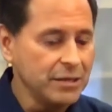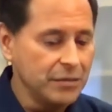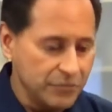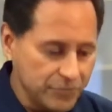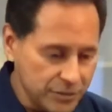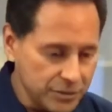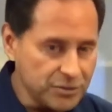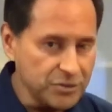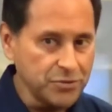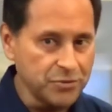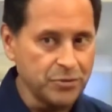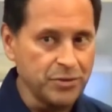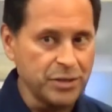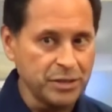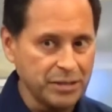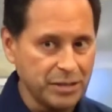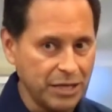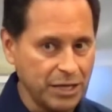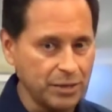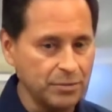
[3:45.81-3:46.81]
This
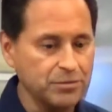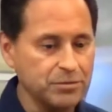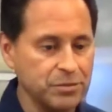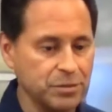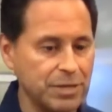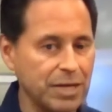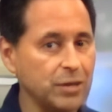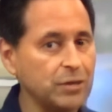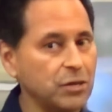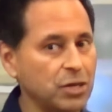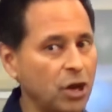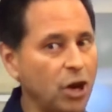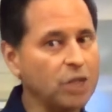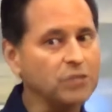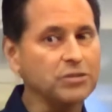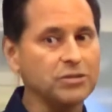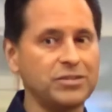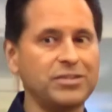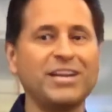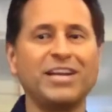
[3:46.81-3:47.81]
drink helps to not only
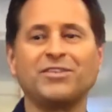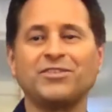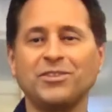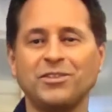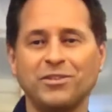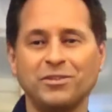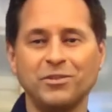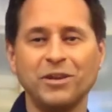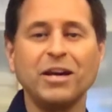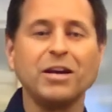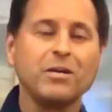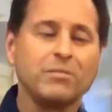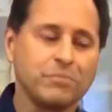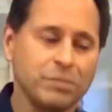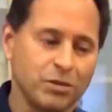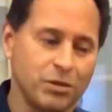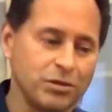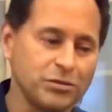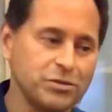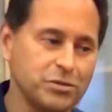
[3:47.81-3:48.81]
oxygenate you,
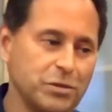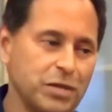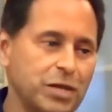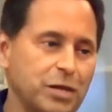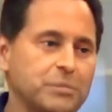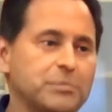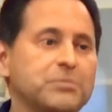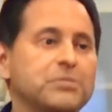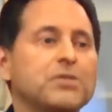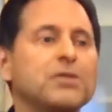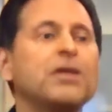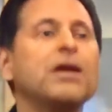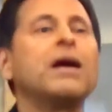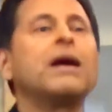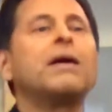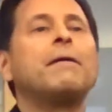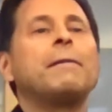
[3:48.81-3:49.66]
but it also helps to,